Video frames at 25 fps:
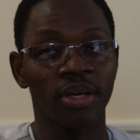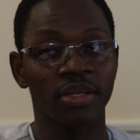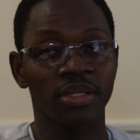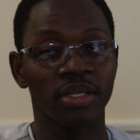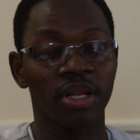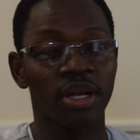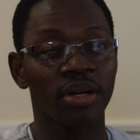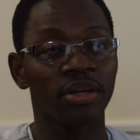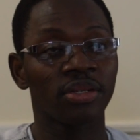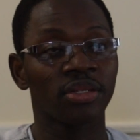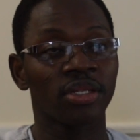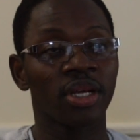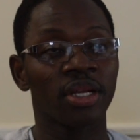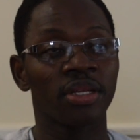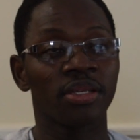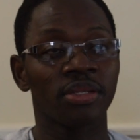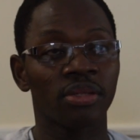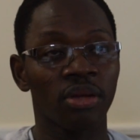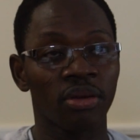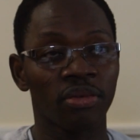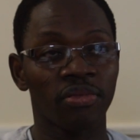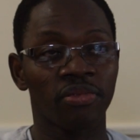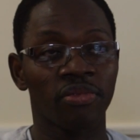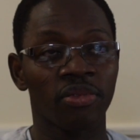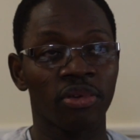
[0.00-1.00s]
ancillary studies
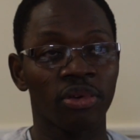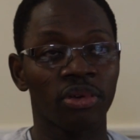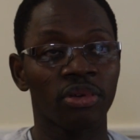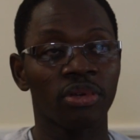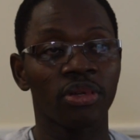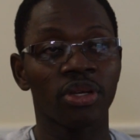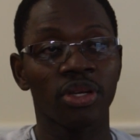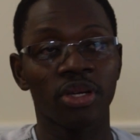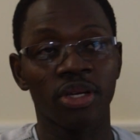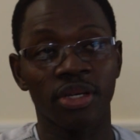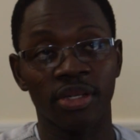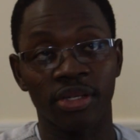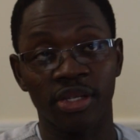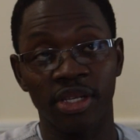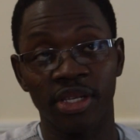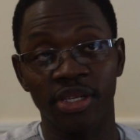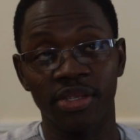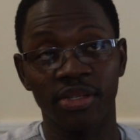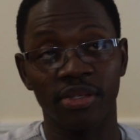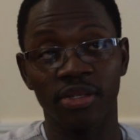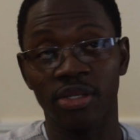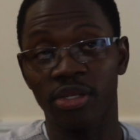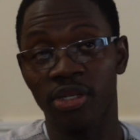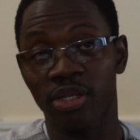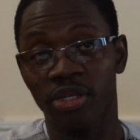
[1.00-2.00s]
of
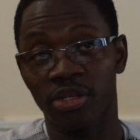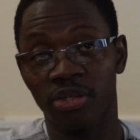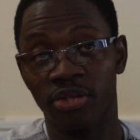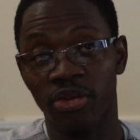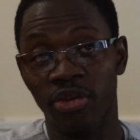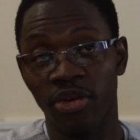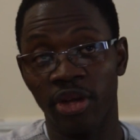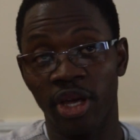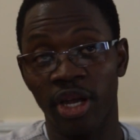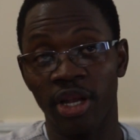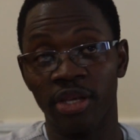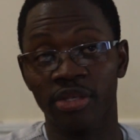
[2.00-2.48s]
these 30